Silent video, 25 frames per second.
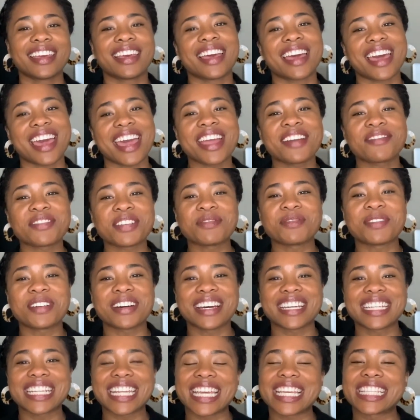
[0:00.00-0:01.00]
Hey
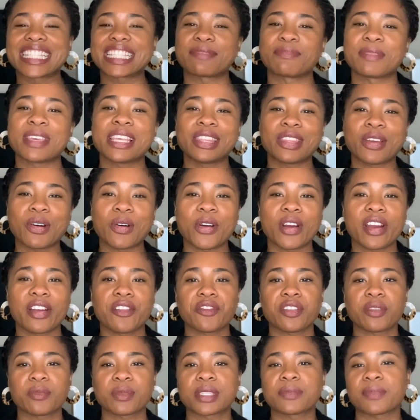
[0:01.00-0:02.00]
everyone, it's me
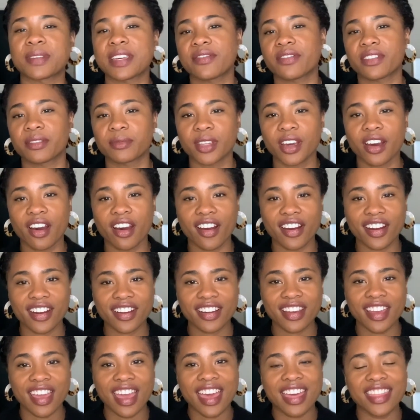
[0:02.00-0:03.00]
Lauren from Speak from the
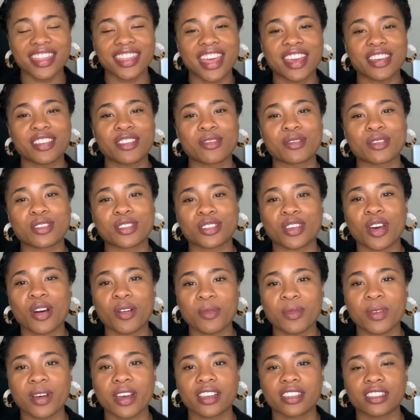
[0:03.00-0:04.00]
Heart. Thank you
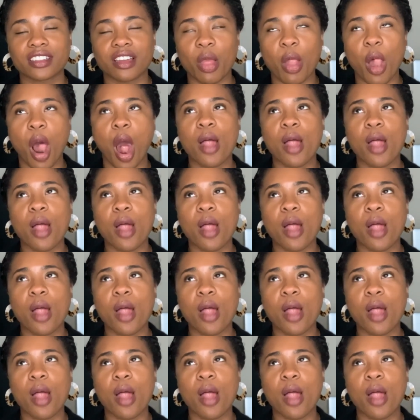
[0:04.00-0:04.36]
so much. Leslie!